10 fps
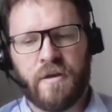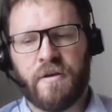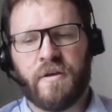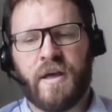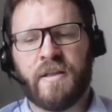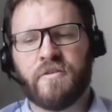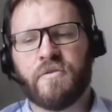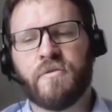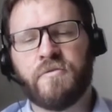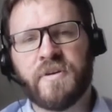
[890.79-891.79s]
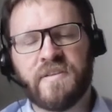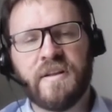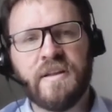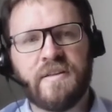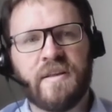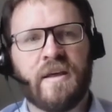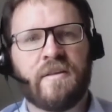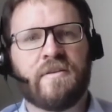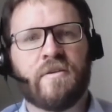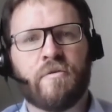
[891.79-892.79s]
and so
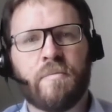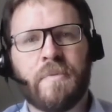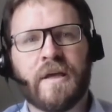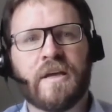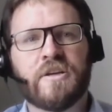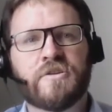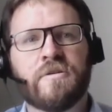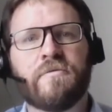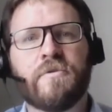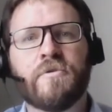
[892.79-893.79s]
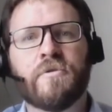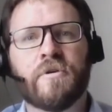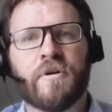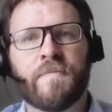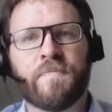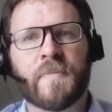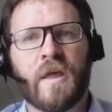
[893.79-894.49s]
facilitate the replication of your